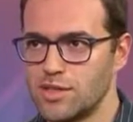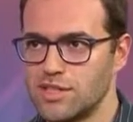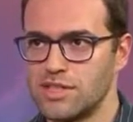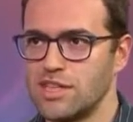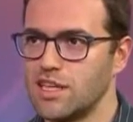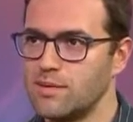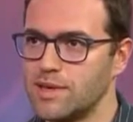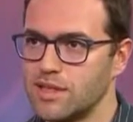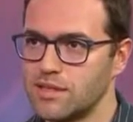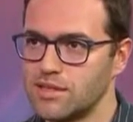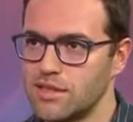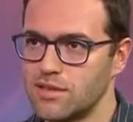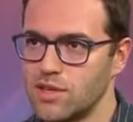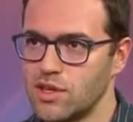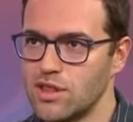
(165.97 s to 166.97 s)
which is an email
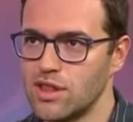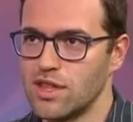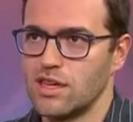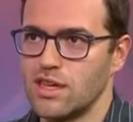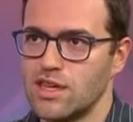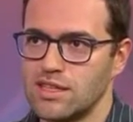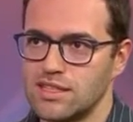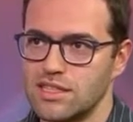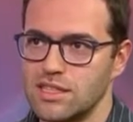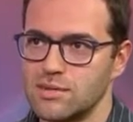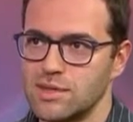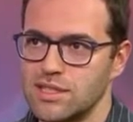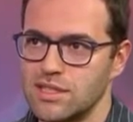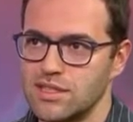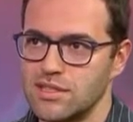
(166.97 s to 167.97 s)
server that the DNC
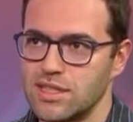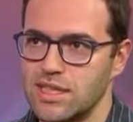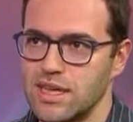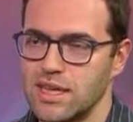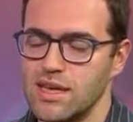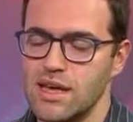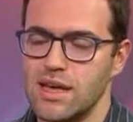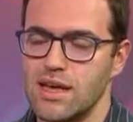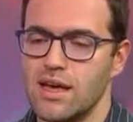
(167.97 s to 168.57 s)
was using,